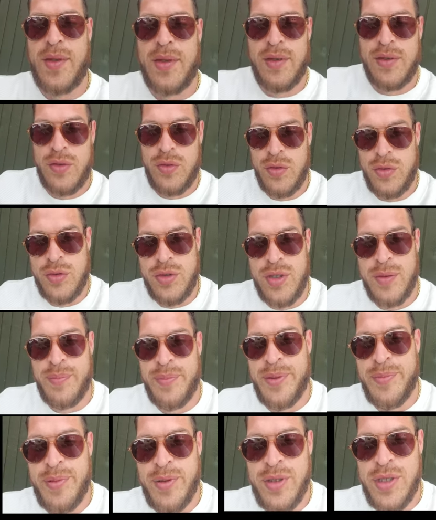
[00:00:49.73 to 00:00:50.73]
You know, some
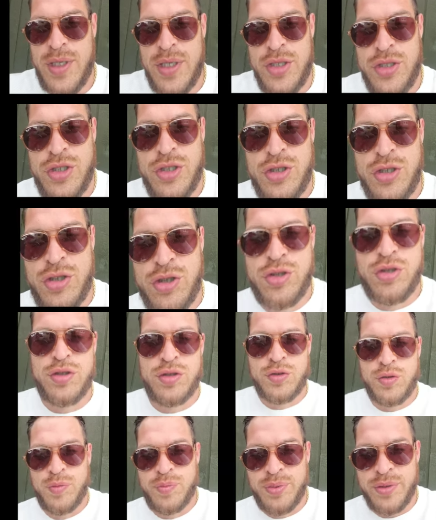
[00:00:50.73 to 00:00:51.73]
people, they're just
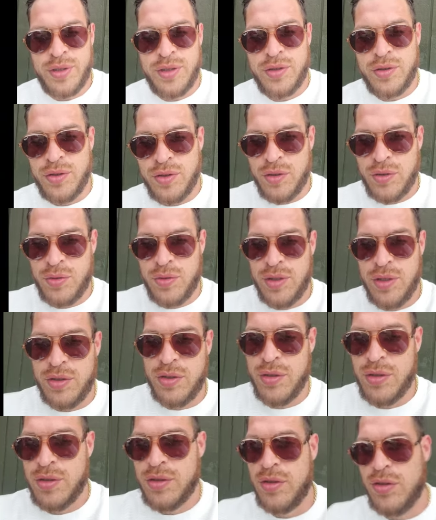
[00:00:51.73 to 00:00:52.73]
stupid, you know, and
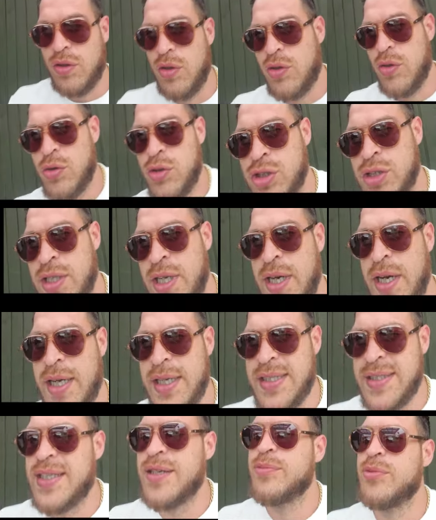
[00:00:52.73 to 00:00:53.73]
you just gotta
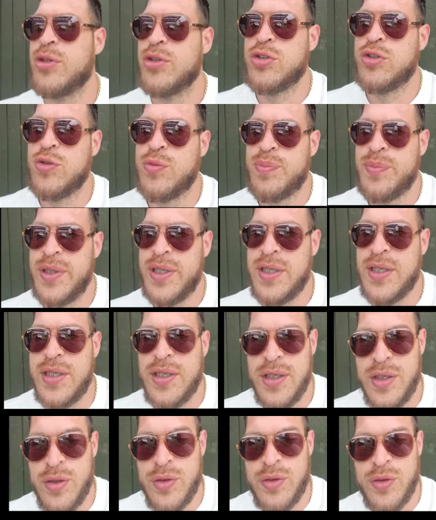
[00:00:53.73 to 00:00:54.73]
accept the
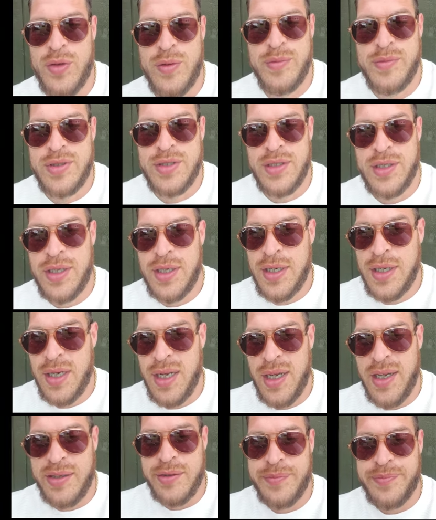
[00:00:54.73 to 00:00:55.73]
stupidity, you know what I'm saying?
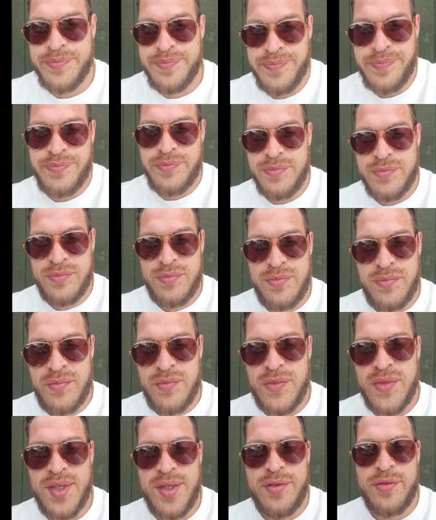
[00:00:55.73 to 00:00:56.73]
Like,
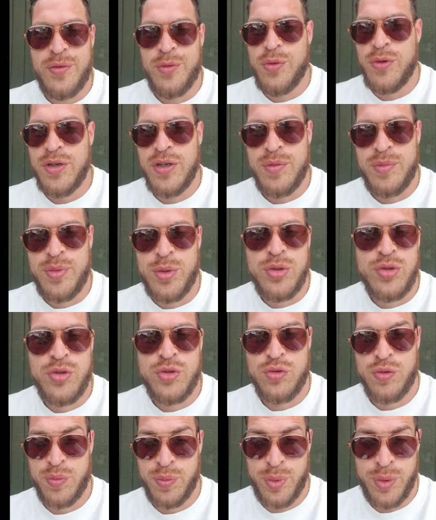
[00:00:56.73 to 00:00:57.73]
if you wanna be
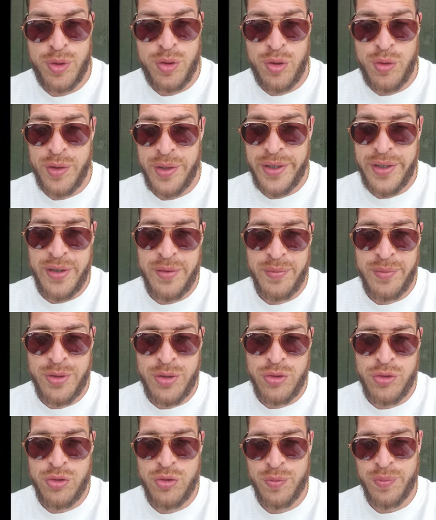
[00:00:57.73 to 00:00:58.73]
stupid, go ahead and be
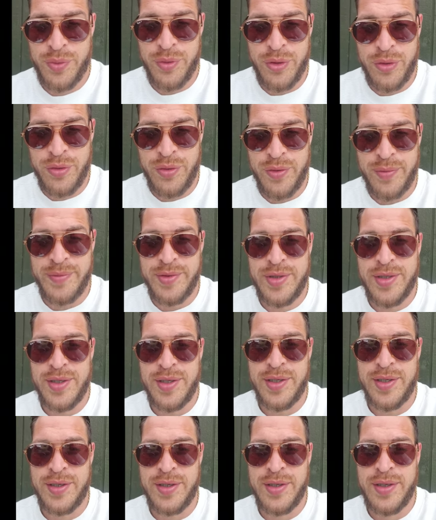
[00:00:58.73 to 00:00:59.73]
stupid, you know what I'm
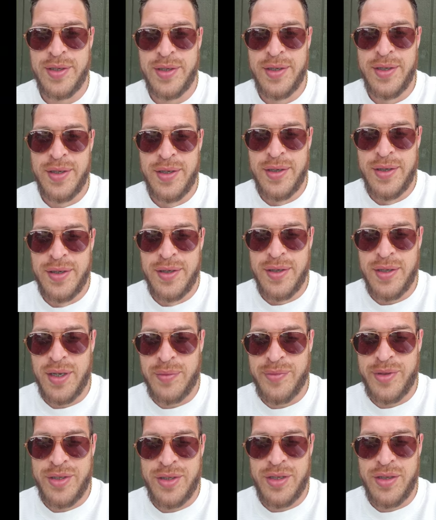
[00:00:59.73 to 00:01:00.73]
saying?
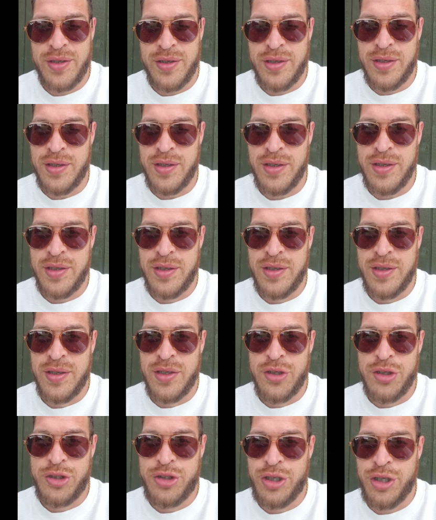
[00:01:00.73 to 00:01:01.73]
I'm not gonna
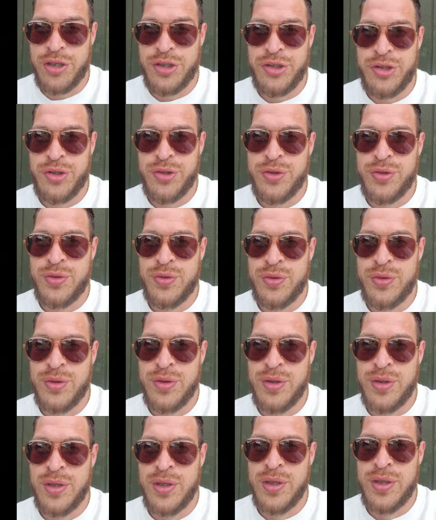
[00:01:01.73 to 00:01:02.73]
judge you.
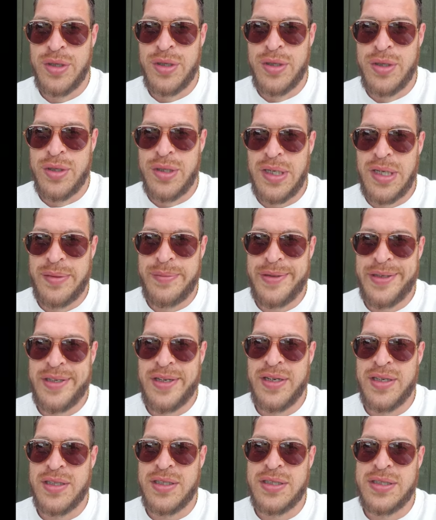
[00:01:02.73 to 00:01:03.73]
I'm not
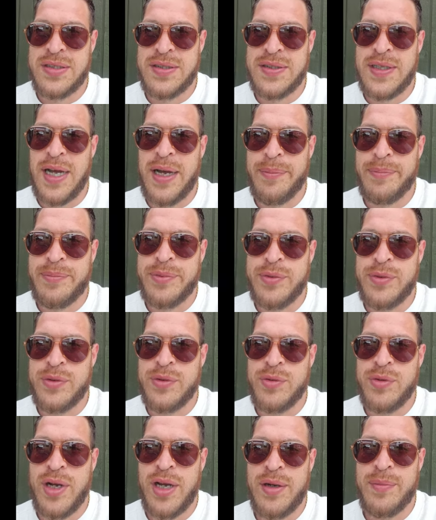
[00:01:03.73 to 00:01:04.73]
gonna stop
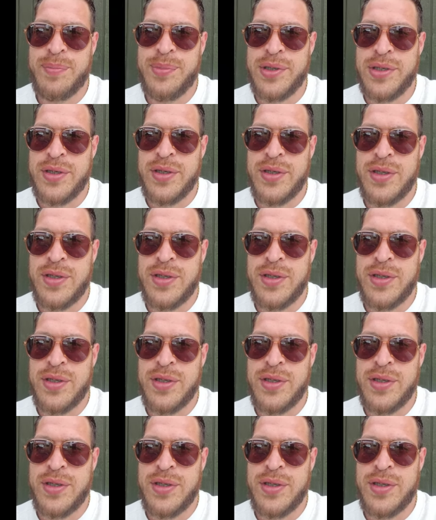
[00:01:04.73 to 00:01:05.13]
you, right? But